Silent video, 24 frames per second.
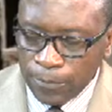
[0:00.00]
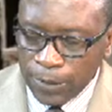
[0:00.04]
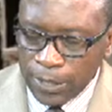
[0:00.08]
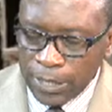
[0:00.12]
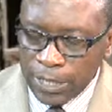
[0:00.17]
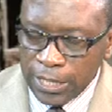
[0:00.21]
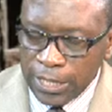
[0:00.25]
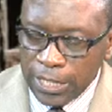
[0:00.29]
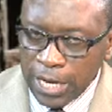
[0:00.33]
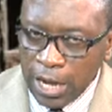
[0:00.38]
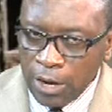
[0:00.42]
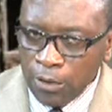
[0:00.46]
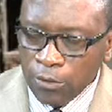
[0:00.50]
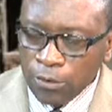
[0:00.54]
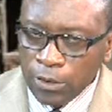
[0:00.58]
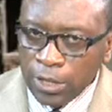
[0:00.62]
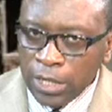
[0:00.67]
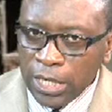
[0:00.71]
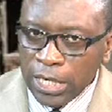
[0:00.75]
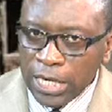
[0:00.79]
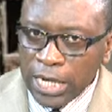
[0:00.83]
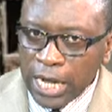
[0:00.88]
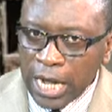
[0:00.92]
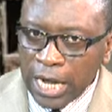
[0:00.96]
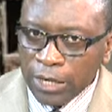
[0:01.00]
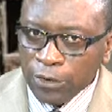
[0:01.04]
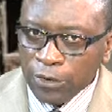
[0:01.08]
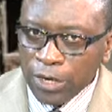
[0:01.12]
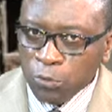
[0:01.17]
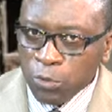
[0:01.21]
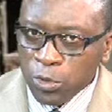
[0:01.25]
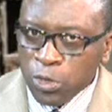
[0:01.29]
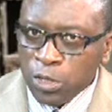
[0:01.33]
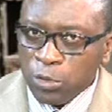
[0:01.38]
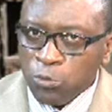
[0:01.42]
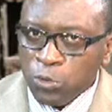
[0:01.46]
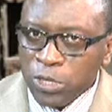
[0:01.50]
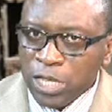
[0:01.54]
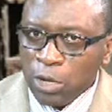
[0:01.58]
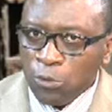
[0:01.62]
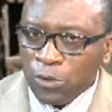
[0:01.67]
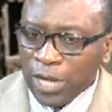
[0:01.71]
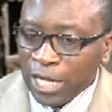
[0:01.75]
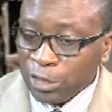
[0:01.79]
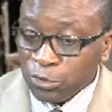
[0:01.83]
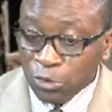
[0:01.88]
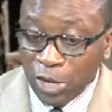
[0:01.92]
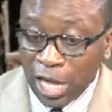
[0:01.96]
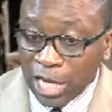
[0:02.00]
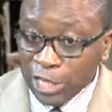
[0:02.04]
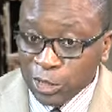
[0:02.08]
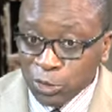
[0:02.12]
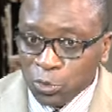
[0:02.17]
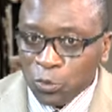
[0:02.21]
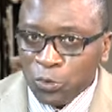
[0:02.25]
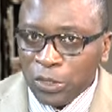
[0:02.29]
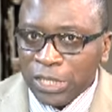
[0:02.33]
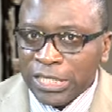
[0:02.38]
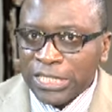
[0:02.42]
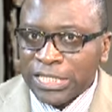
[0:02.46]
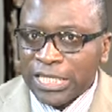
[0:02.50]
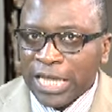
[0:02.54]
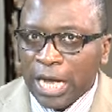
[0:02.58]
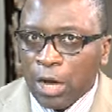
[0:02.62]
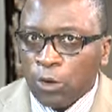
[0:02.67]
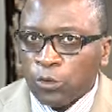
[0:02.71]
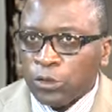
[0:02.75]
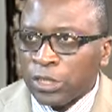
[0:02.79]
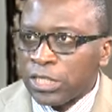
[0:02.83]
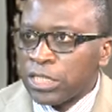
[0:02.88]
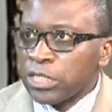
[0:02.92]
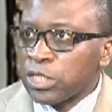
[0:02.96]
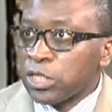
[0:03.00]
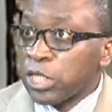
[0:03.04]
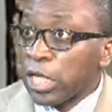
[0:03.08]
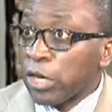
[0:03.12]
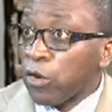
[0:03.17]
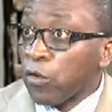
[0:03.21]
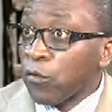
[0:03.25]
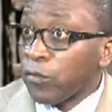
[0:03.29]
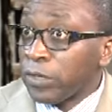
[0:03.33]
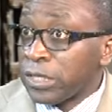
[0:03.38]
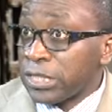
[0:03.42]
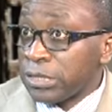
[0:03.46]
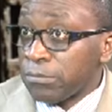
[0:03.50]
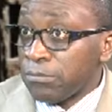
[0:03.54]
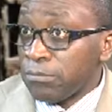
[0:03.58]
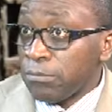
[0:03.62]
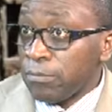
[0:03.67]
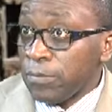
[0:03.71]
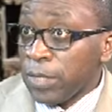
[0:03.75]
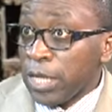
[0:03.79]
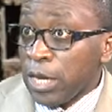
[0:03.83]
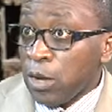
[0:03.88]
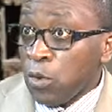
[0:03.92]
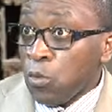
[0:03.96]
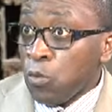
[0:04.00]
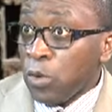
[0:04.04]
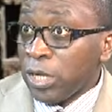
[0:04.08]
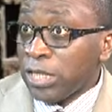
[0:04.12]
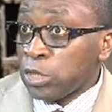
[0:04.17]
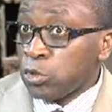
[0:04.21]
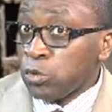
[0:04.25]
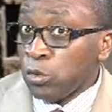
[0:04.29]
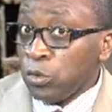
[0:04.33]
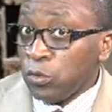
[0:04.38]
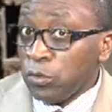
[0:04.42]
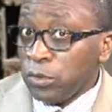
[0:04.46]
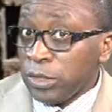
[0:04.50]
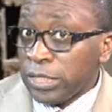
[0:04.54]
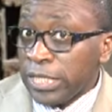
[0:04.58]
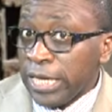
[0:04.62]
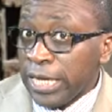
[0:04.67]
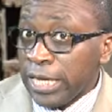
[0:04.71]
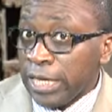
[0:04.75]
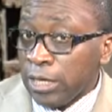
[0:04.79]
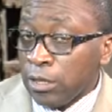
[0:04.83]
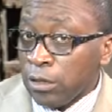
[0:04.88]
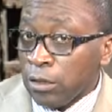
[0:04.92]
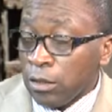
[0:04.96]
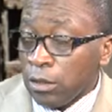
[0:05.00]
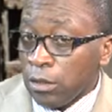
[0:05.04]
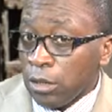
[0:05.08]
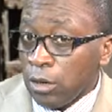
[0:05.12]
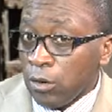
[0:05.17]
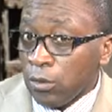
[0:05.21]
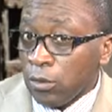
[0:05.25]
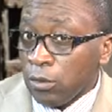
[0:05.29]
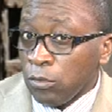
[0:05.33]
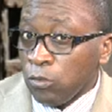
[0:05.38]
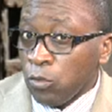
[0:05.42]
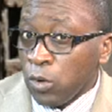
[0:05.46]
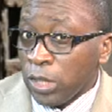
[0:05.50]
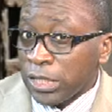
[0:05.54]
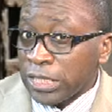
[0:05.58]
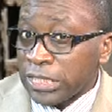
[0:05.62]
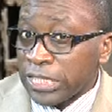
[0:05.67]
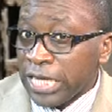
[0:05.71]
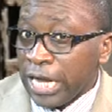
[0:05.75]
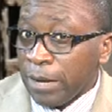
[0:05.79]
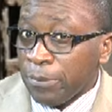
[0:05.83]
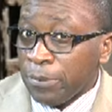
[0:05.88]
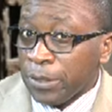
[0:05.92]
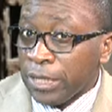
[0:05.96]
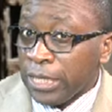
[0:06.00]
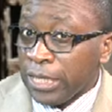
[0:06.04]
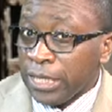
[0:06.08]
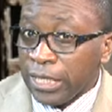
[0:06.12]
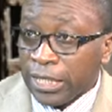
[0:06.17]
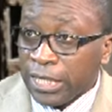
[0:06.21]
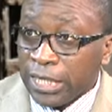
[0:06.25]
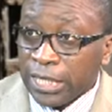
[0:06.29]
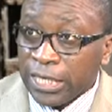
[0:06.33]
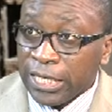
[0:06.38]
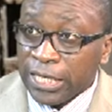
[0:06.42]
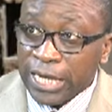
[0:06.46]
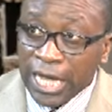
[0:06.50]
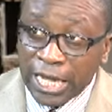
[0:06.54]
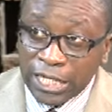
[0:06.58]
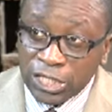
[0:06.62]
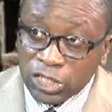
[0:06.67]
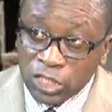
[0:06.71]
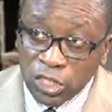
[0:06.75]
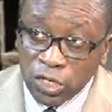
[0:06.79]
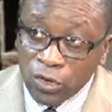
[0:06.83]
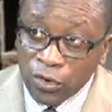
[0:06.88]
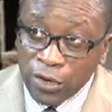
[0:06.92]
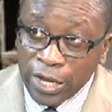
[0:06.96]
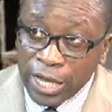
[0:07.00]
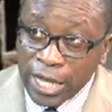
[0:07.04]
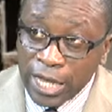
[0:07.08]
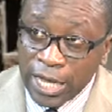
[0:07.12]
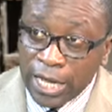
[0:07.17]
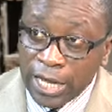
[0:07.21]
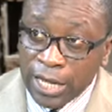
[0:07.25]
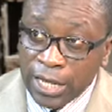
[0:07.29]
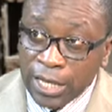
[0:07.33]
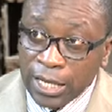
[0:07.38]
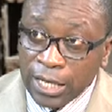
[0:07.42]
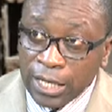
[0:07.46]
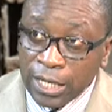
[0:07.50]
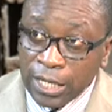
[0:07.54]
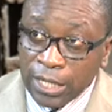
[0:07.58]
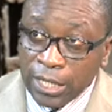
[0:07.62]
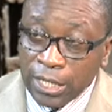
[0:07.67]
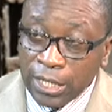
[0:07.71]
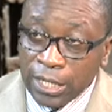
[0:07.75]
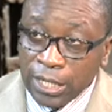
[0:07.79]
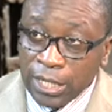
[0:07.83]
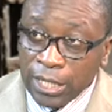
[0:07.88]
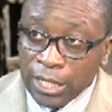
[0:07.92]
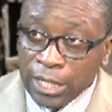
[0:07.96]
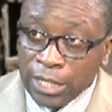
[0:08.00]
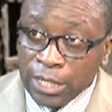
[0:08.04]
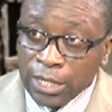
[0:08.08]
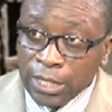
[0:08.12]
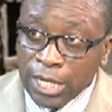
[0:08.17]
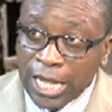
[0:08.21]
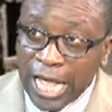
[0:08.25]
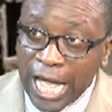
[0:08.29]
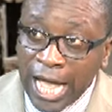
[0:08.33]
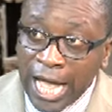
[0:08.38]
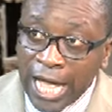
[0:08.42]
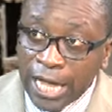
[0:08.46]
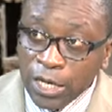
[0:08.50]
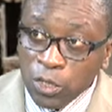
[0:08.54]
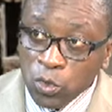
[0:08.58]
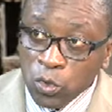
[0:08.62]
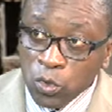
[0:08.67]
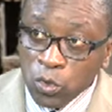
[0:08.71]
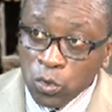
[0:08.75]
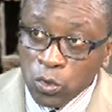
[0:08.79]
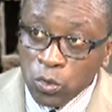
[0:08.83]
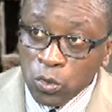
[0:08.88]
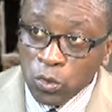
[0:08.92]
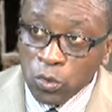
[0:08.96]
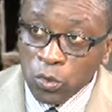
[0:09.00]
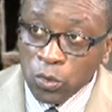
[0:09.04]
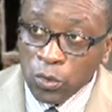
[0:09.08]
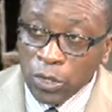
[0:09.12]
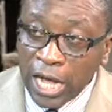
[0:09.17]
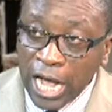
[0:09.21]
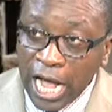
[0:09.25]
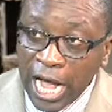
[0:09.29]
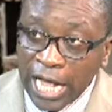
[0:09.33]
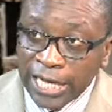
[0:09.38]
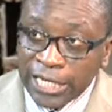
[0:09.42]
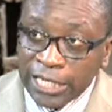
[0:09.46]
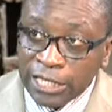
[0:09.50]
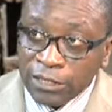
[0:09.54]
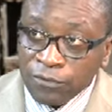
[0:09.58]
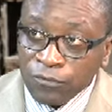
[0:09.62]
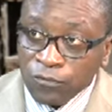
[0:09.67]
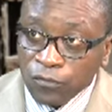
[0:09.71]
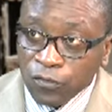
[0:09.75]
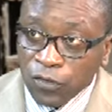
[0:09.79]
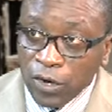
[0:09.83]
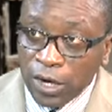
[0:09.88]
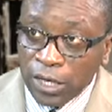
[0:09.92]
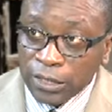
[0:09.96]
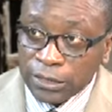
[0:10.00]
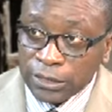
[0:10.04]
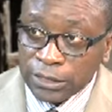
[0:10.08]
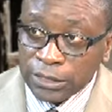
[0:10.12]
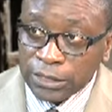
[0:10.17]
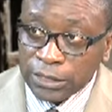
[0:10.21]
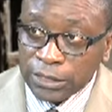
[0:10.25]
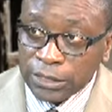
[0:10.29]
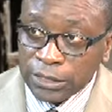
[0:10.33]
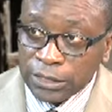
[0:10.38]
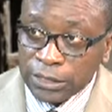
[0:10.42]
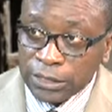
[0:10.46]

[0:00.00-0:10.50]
Now, another question which I would like to ask you is on this terrorism. What is your own take on what is happening in Nigeria, in Kano, and in France?